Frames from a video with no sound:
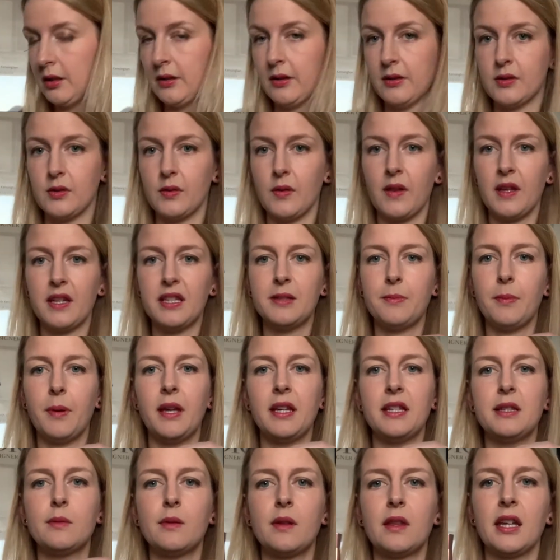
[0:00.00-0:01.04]
So this
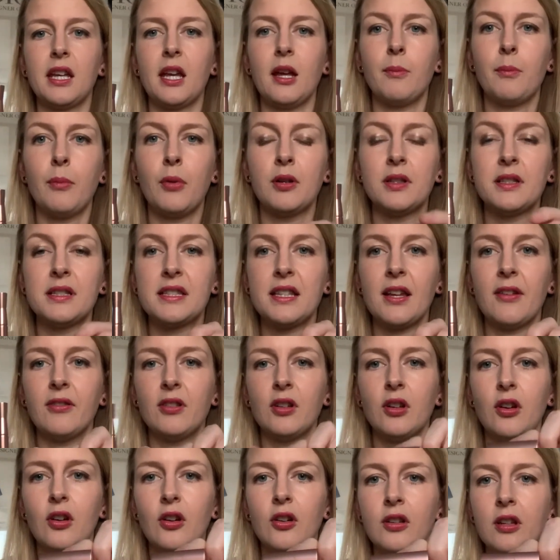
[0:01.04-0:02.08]
piece with the 8.7
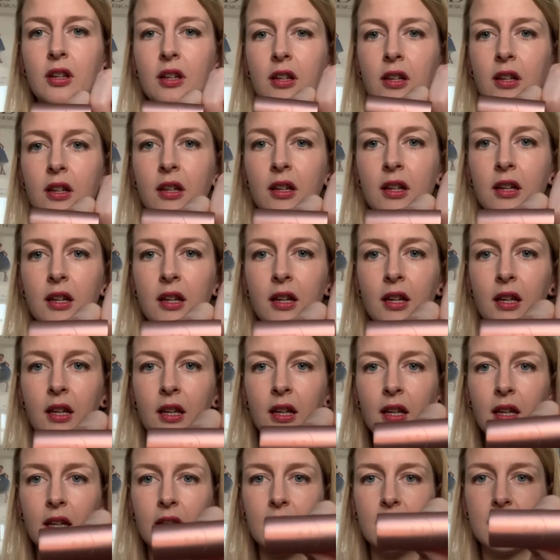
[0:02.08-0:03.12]
on
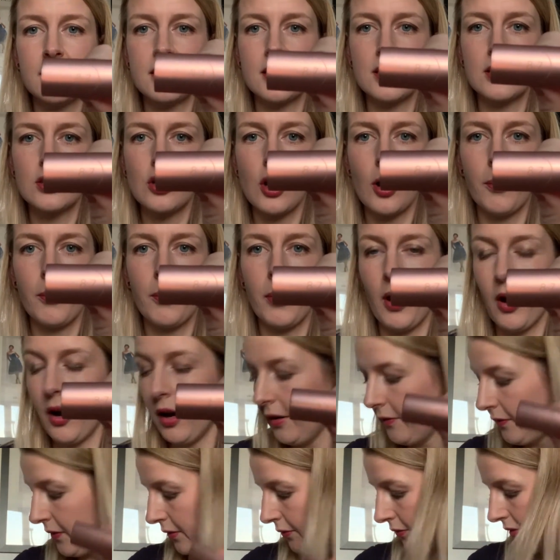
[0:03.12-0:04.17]
is the top part
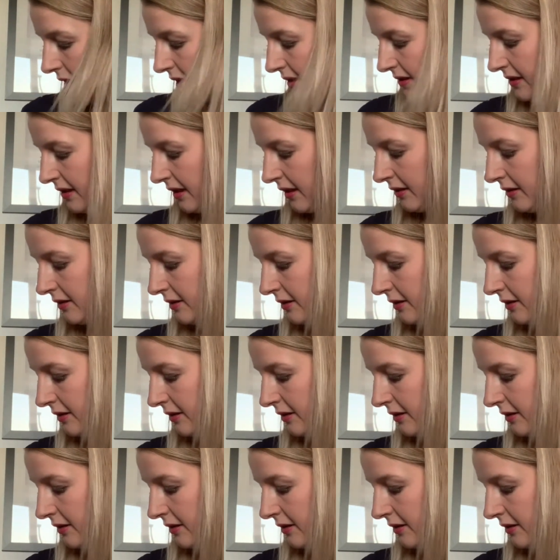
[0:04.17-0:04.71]
of the razor.